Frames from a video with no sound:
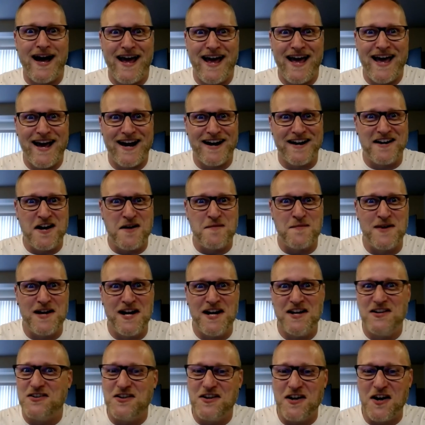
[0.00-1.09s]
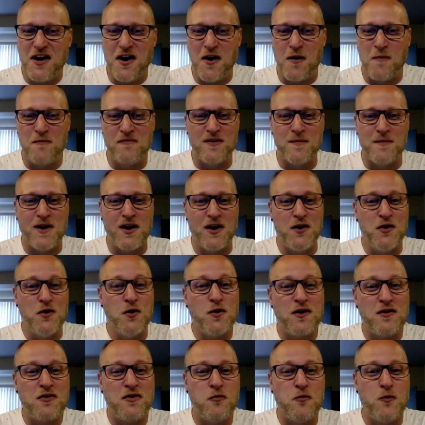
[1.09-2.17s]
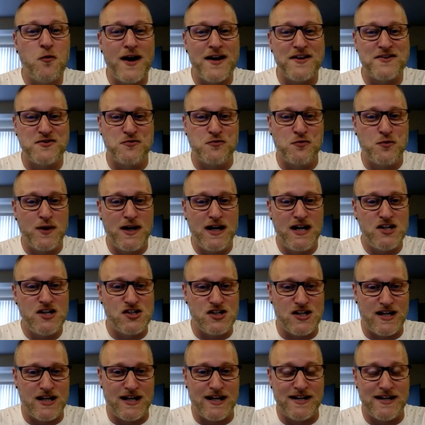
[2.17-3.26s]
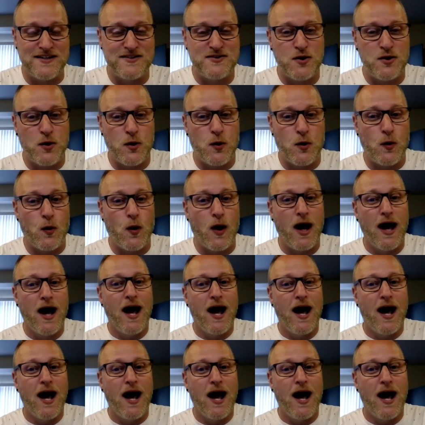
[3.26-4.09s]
had a nomination come from our Northwest region. So